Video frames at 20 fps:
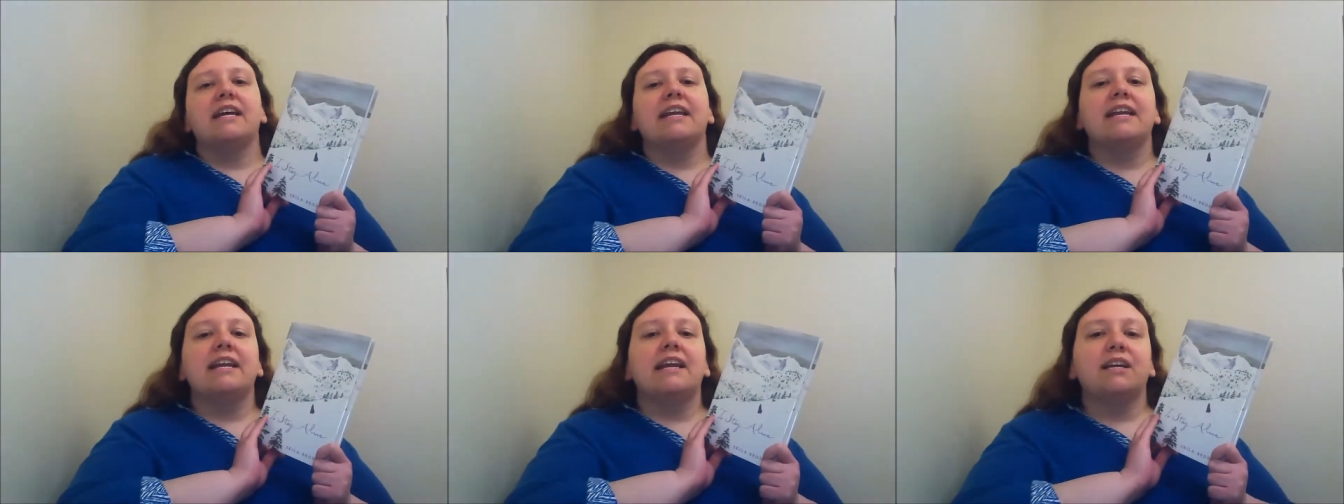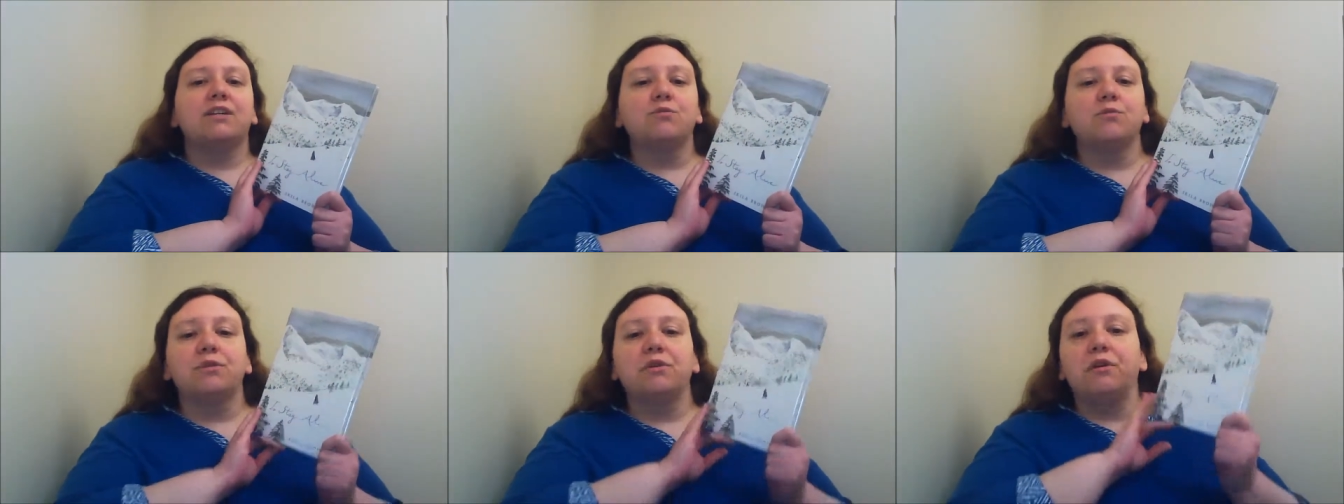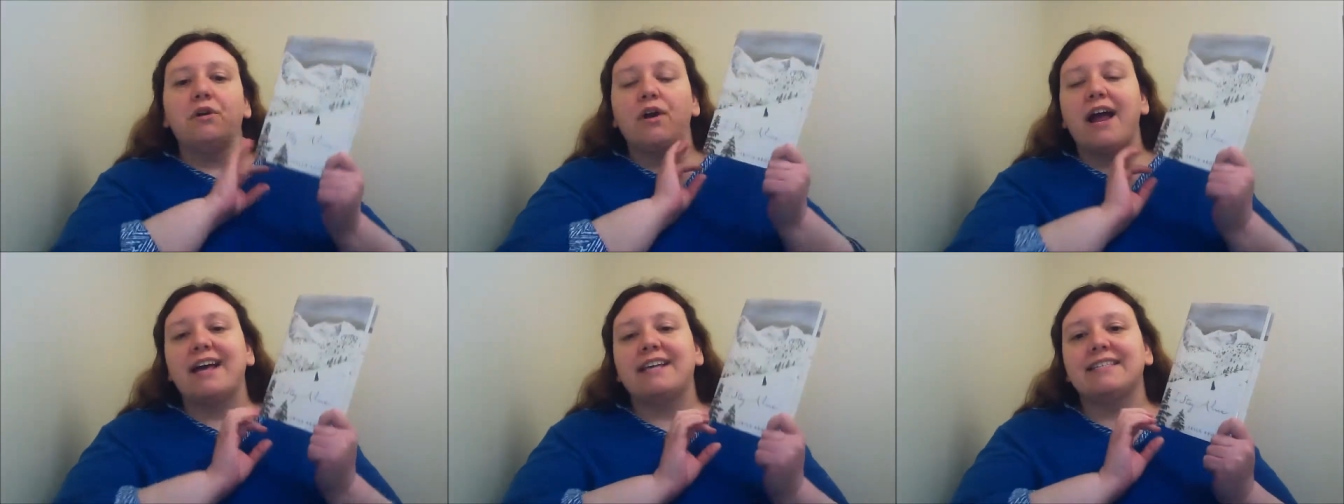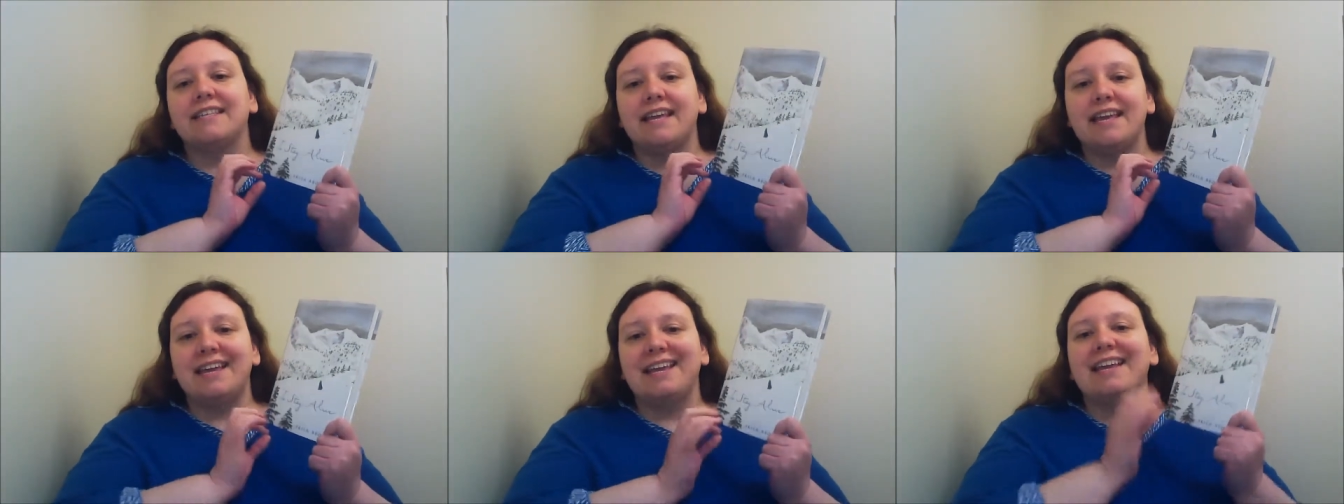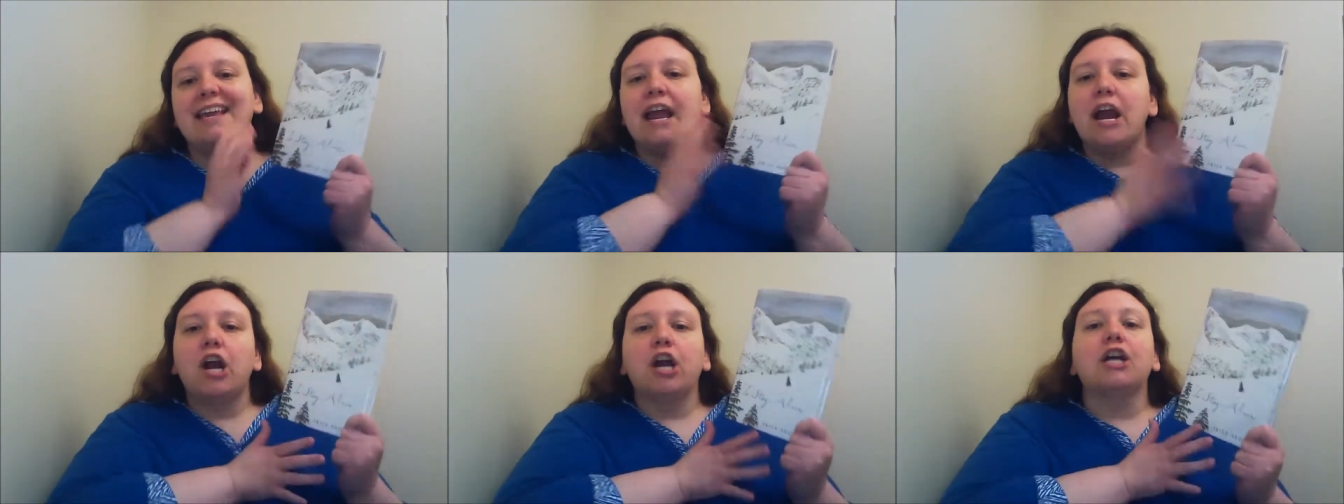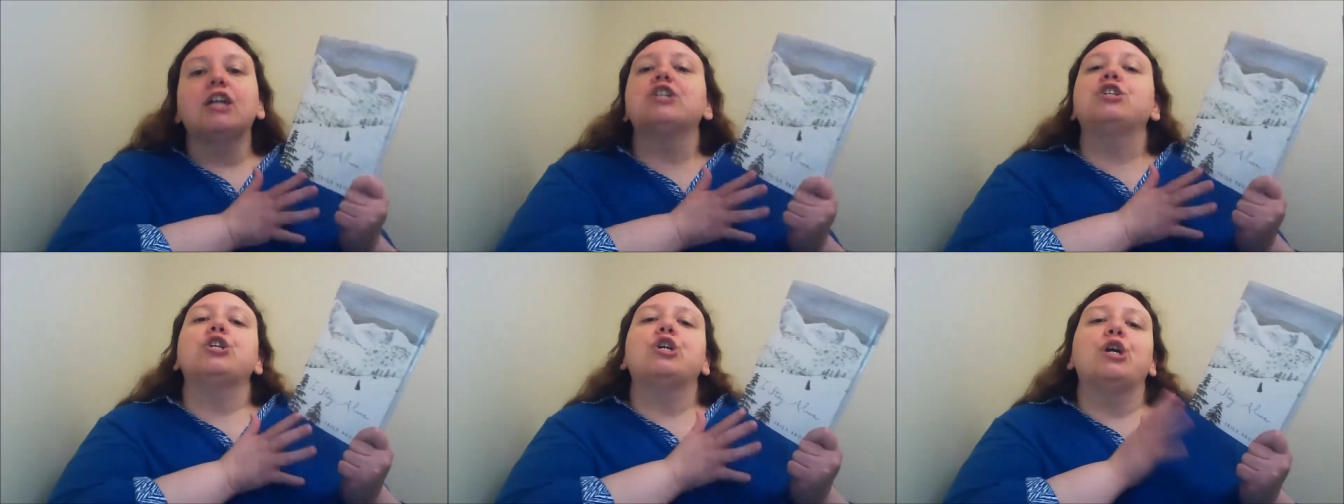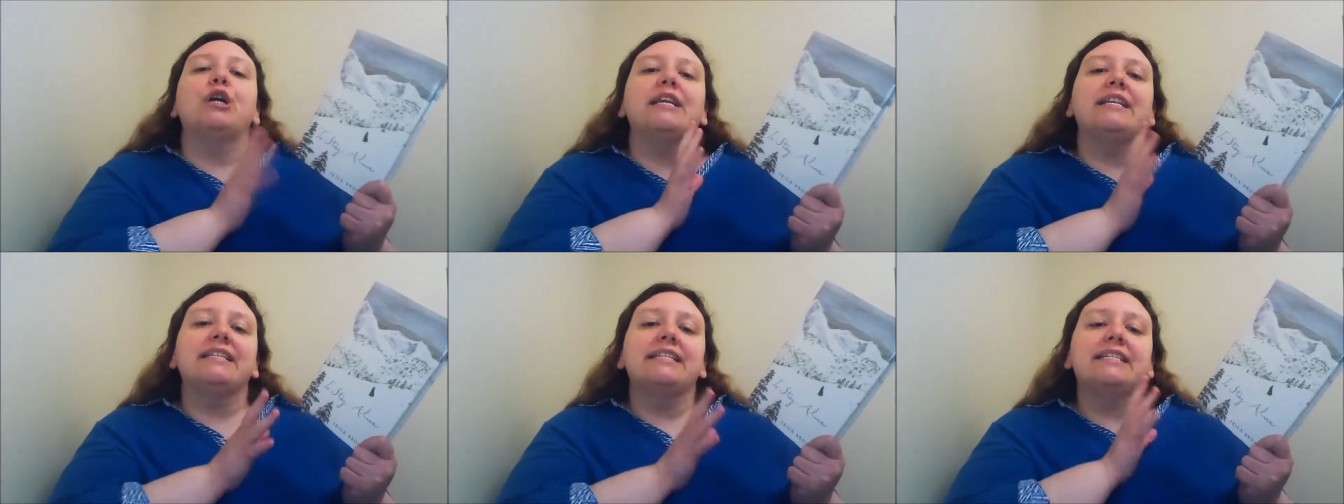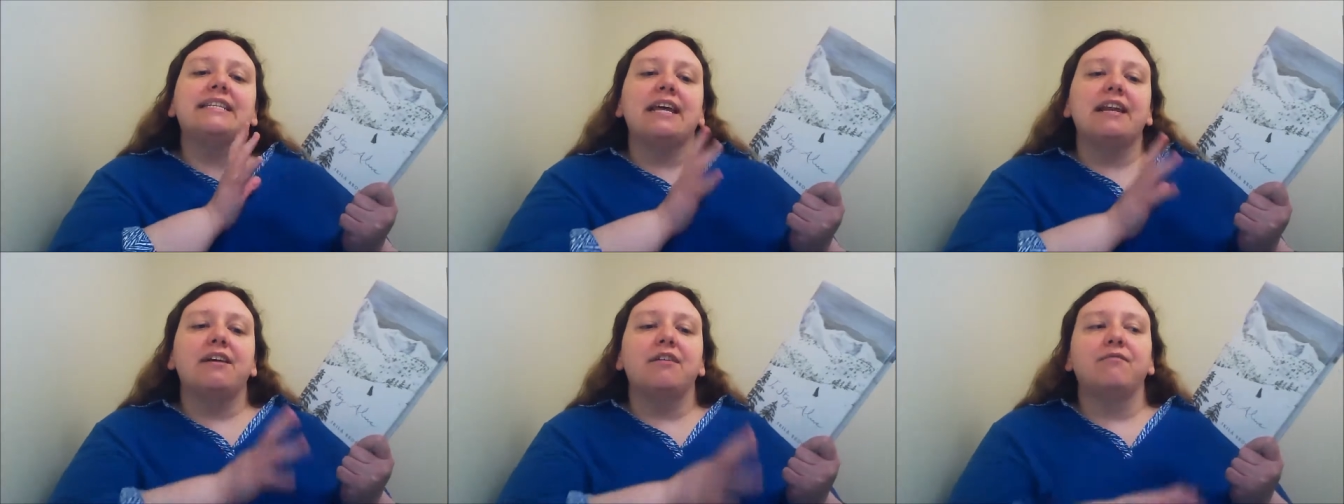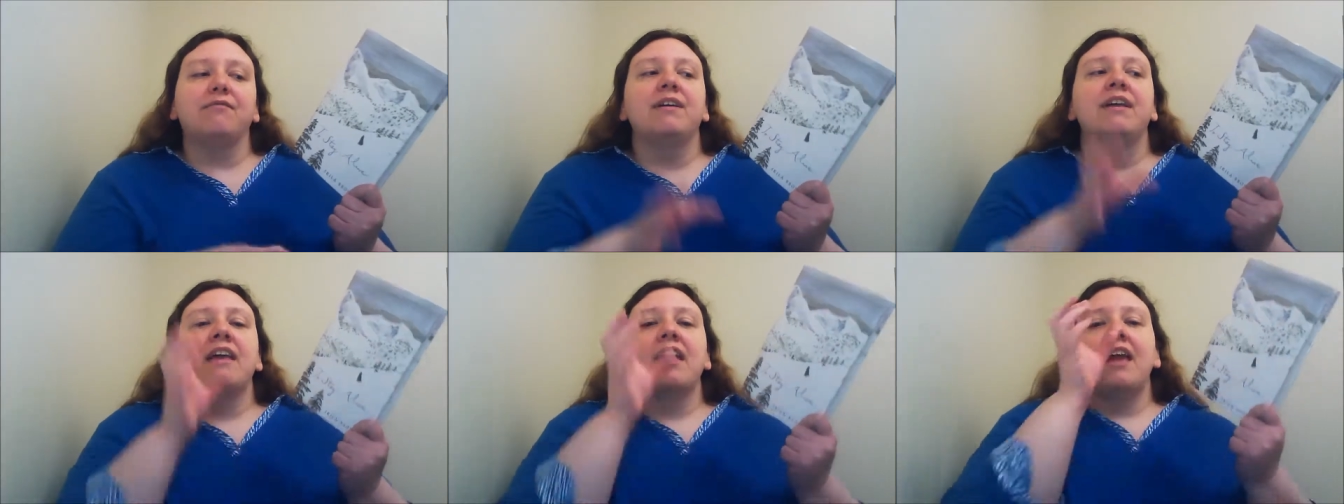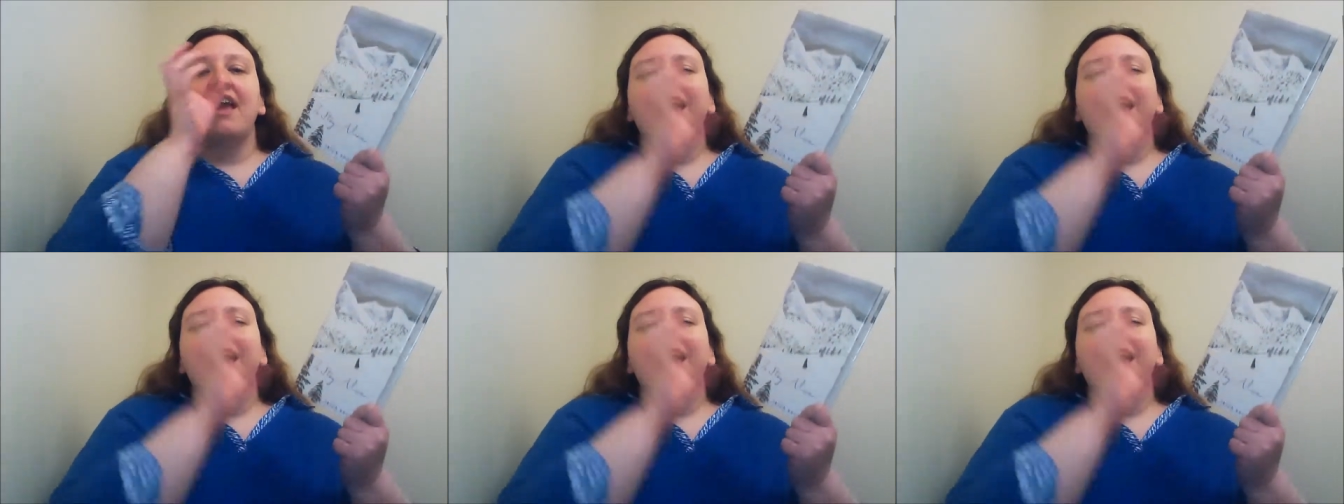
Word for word: connect with her as a character instead of